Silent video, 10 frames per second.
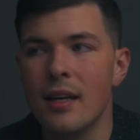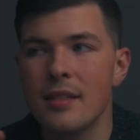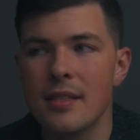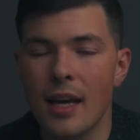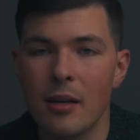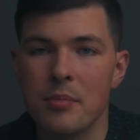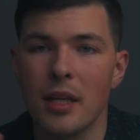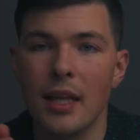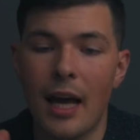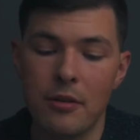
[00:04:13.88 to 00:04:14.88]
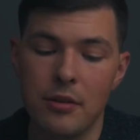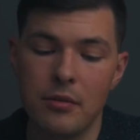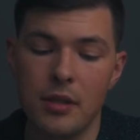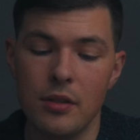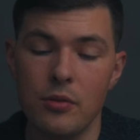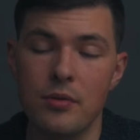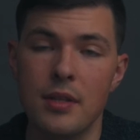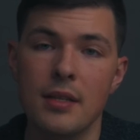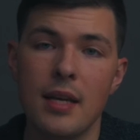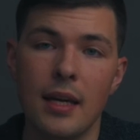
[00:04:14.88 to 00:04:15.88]
setups allow you to use
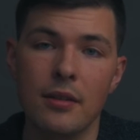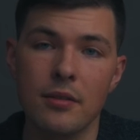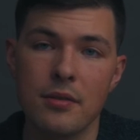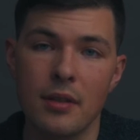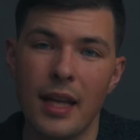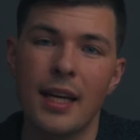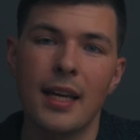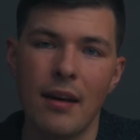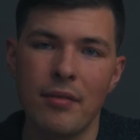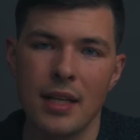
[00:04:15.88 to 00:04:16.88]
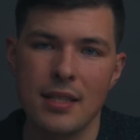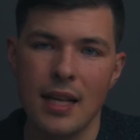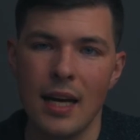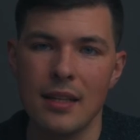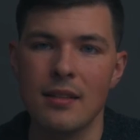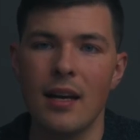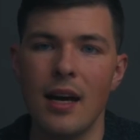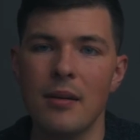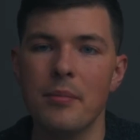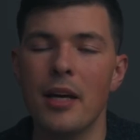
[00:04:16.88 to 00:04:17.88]
this handles like an FX9
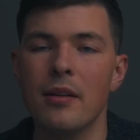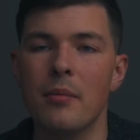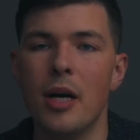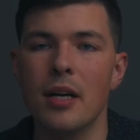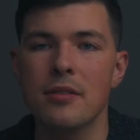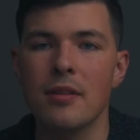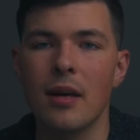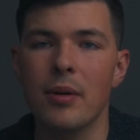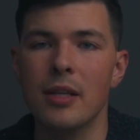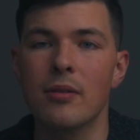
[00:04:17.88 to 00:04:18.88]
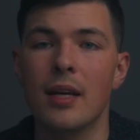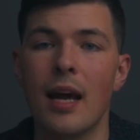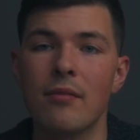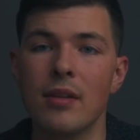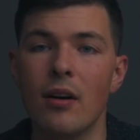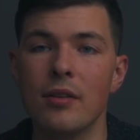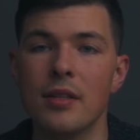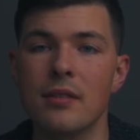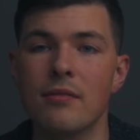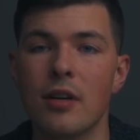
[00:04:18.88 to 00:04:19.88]
out of the box, so that way you can have all
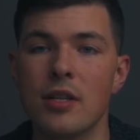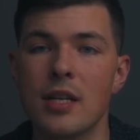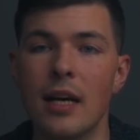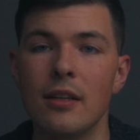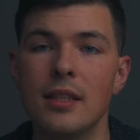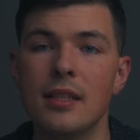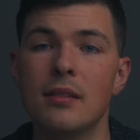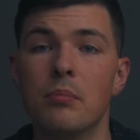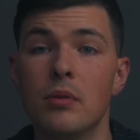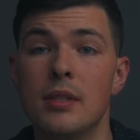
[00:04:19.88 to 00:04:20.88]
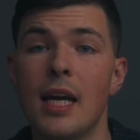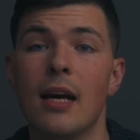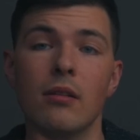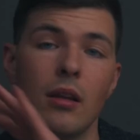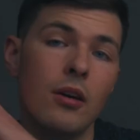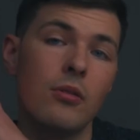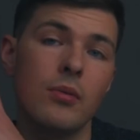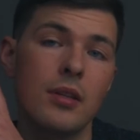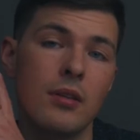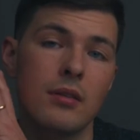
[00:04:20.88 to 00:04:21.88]
this functionality down low
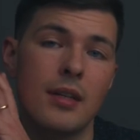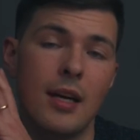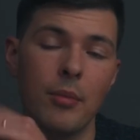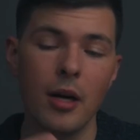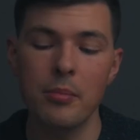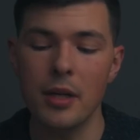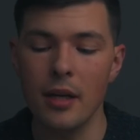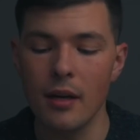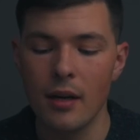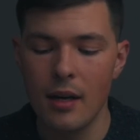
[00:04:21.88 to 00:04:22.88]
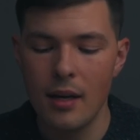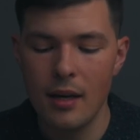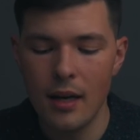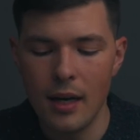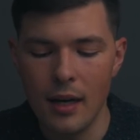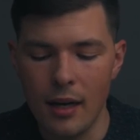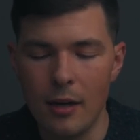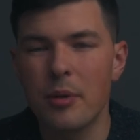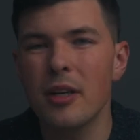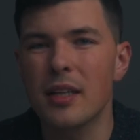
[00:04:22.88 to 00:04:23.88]
with your camera up here.
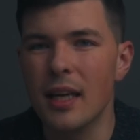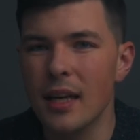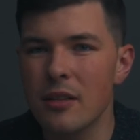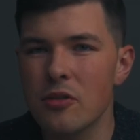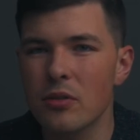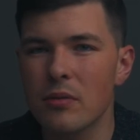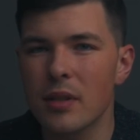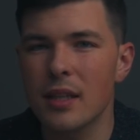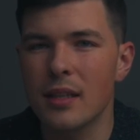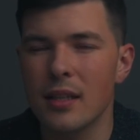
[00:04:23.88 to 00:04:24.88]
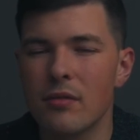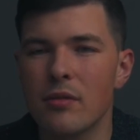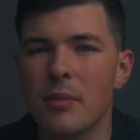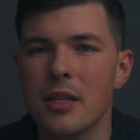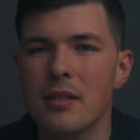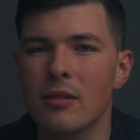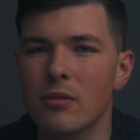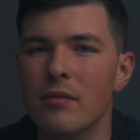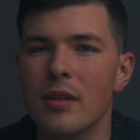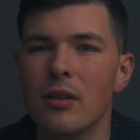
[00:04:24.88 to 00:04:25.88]
I'll probably get a shoulder rig in the next few months, and I'll
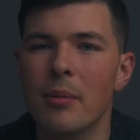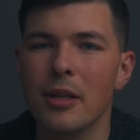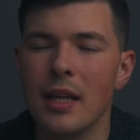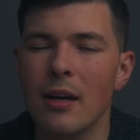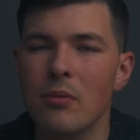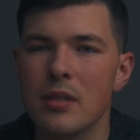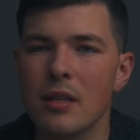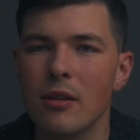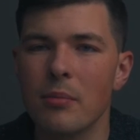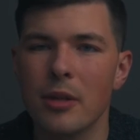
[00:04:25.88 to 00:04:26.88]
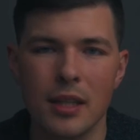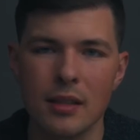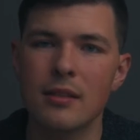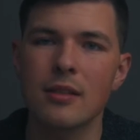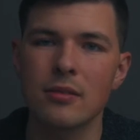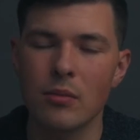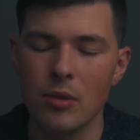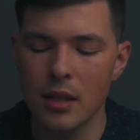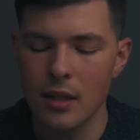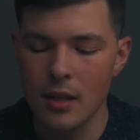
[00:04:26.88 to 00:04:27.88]
do a video about that. Once I do, I'll probably get the Tilta one.